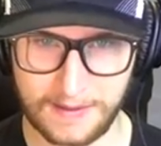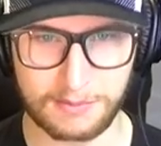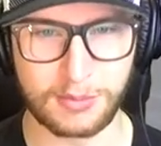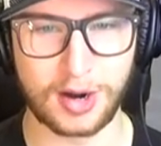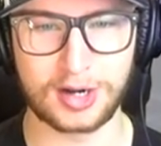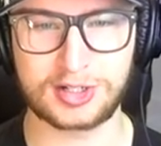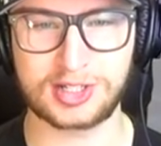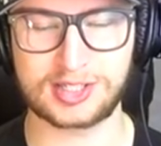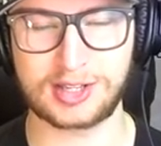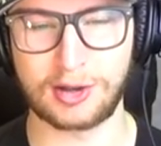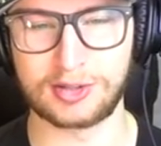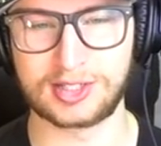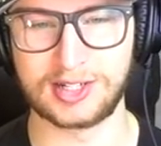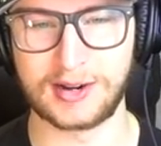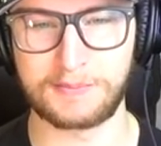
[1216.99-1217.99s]

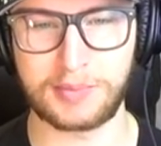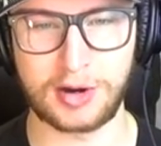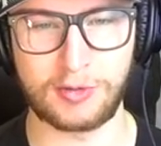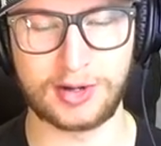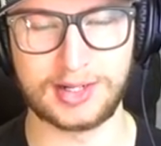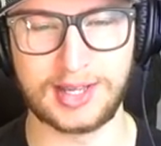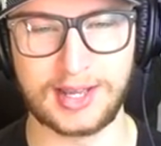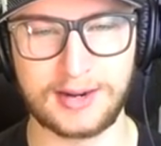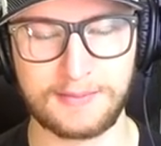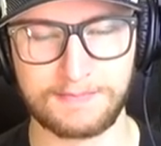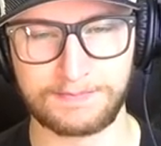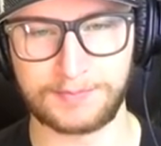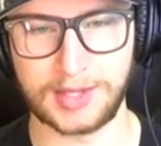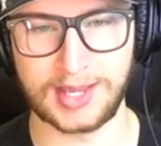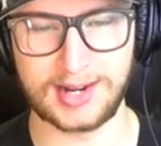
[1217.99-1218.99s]
Marchessault's going to put one in.
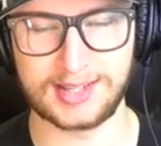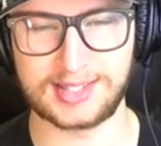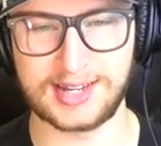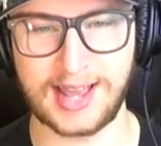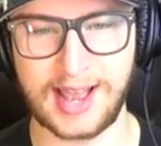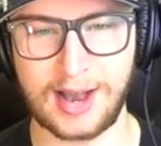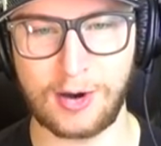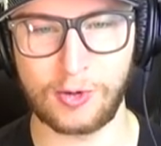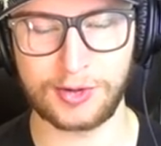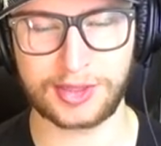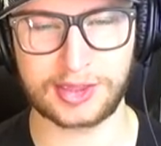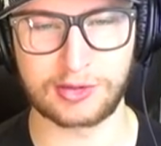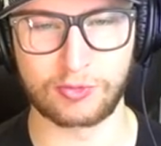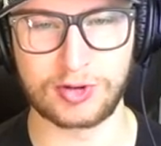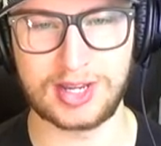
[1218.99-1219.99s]
It is now
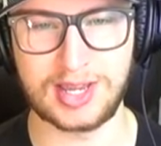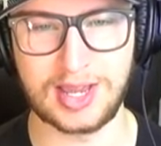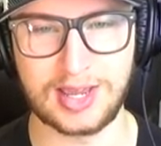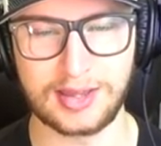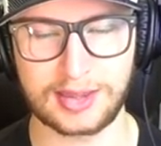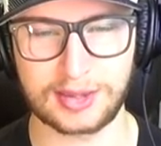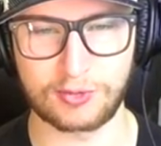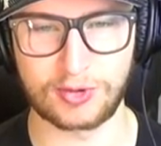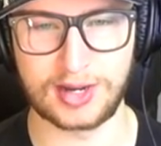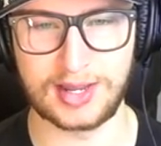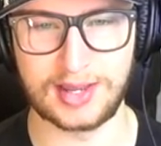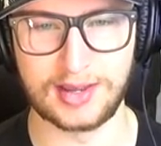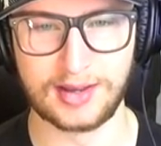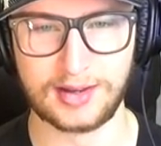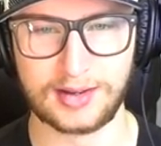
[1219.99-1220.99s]
3
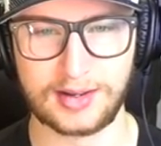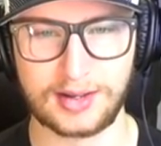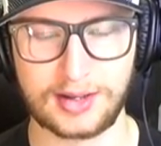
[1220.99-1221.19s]
3.